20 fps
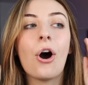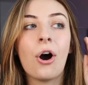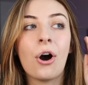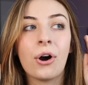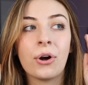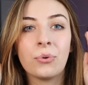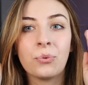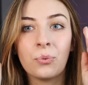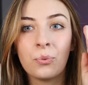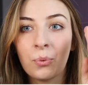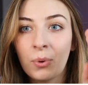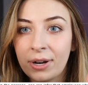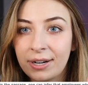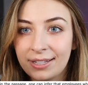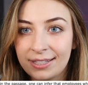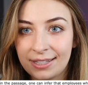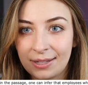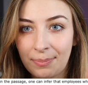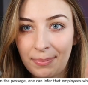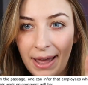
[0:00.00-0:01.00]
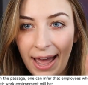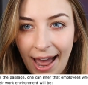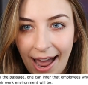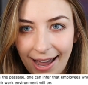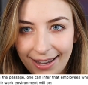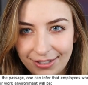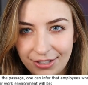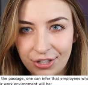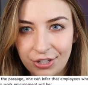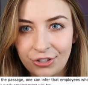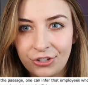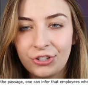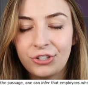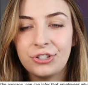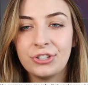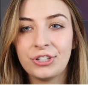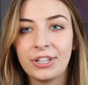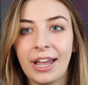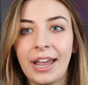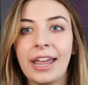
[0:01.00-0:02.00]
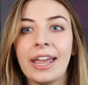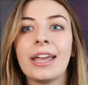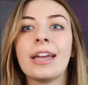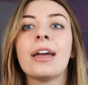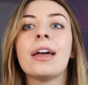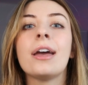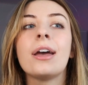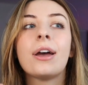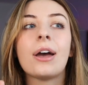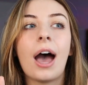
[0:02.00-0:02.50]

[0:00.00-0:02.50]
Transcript: on what is the passage saying